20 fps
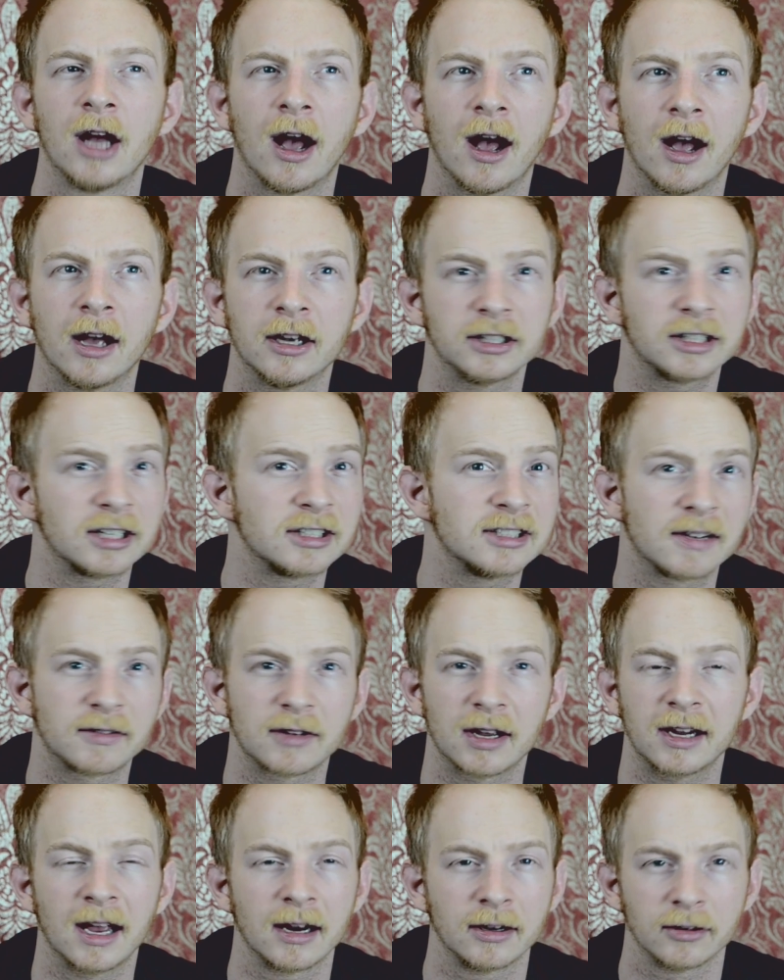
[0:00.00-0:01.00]
It doesn't
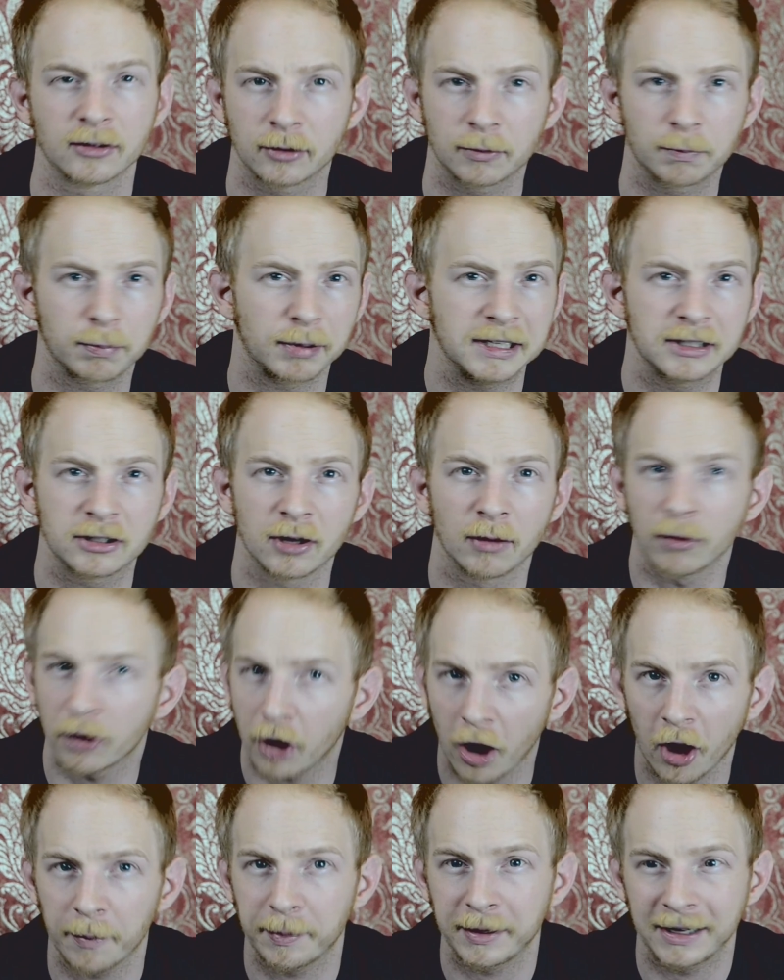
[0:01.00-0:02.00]
have to, again, please don't
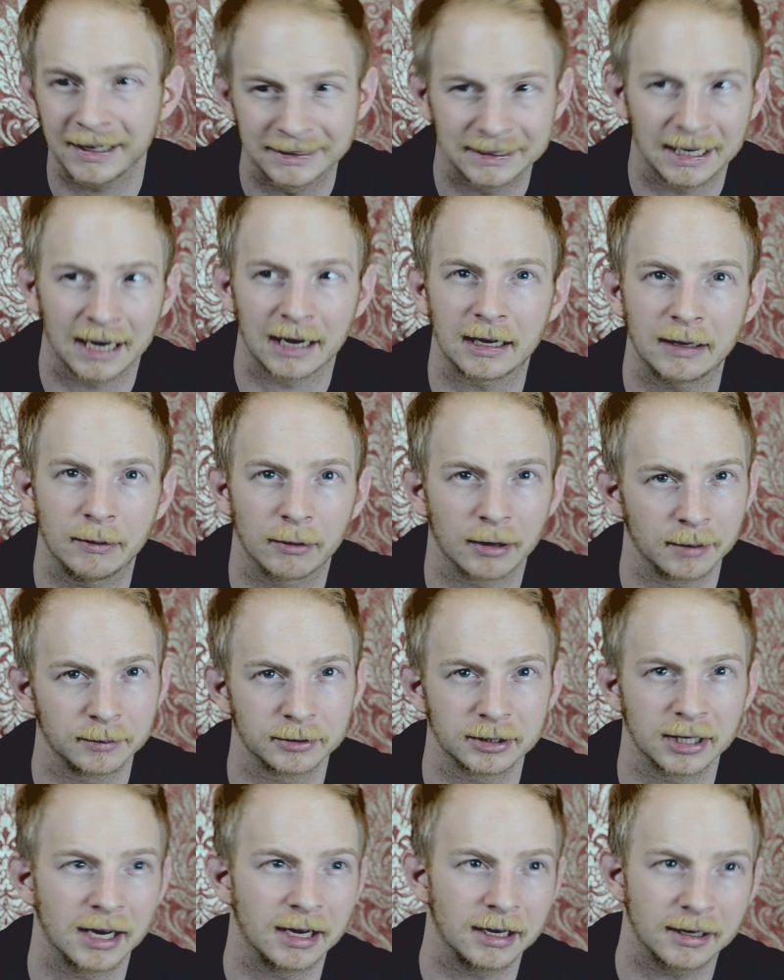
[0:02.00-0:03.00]
copy exactly what I'm
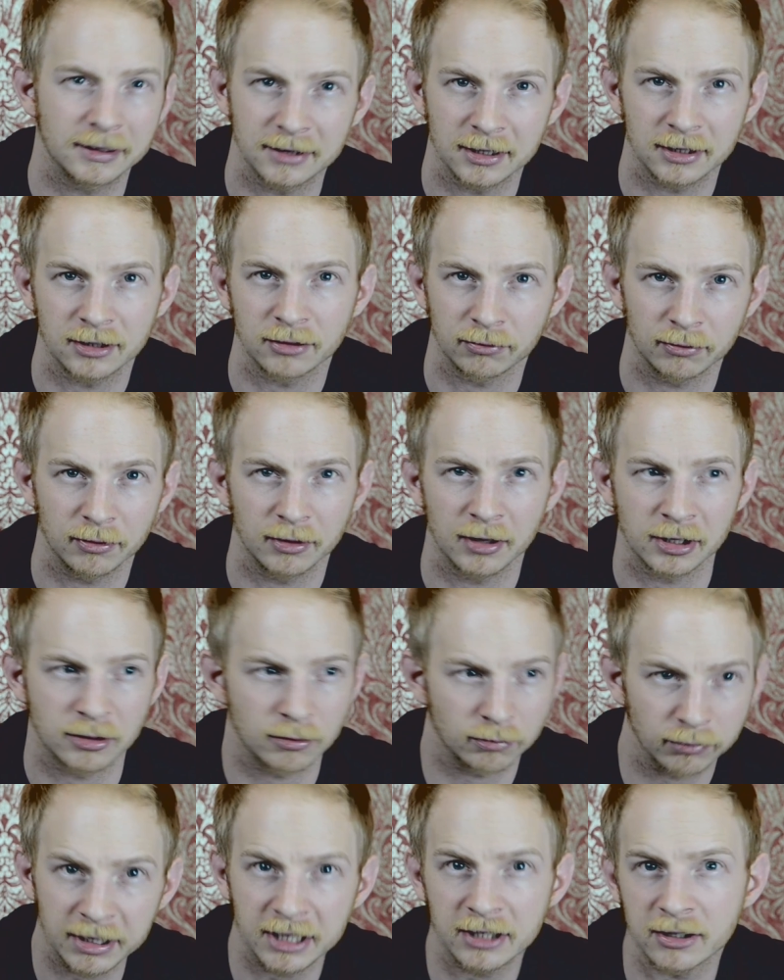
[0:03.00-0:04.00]
saying, because there's
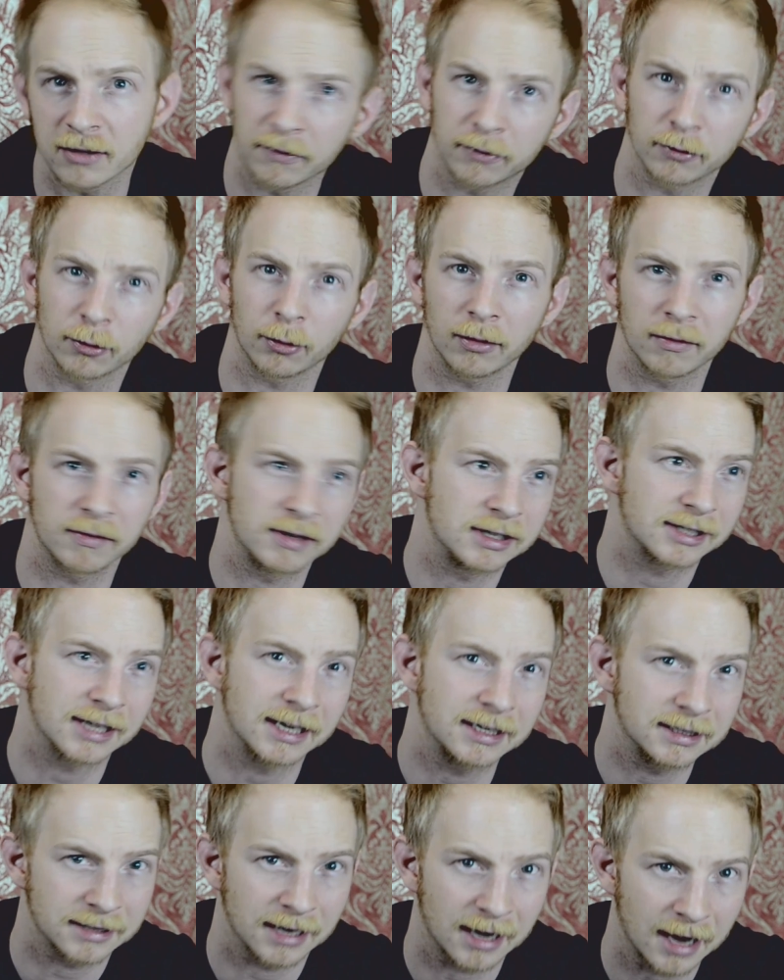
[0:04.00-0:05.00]
a reason for all of these
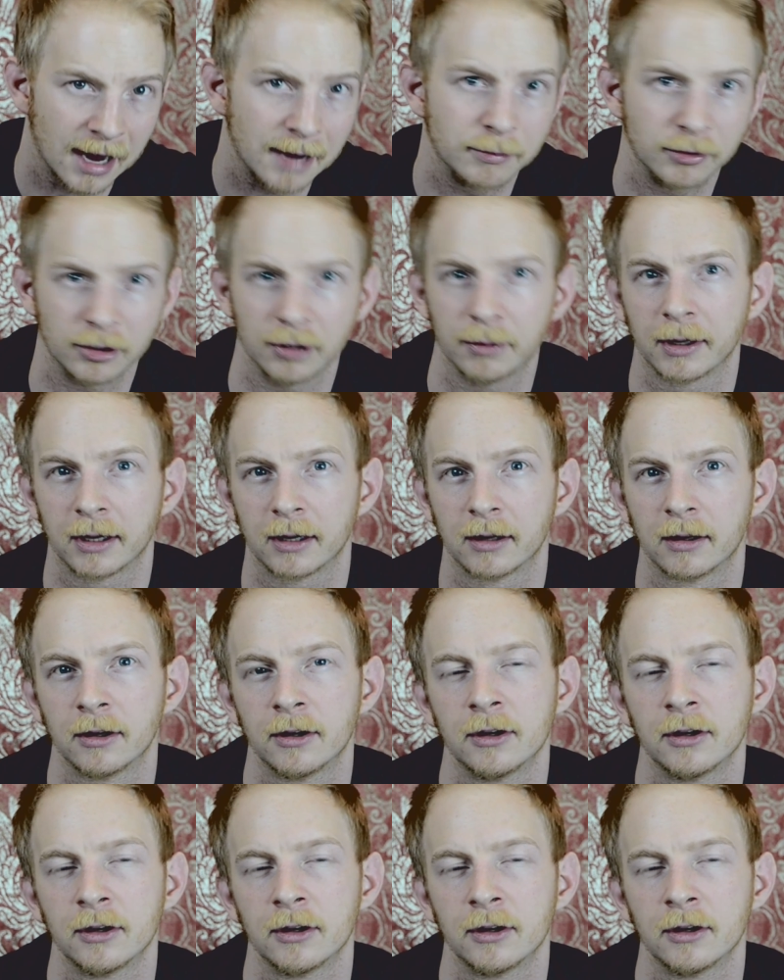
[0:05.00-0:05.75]
things that I'm doing.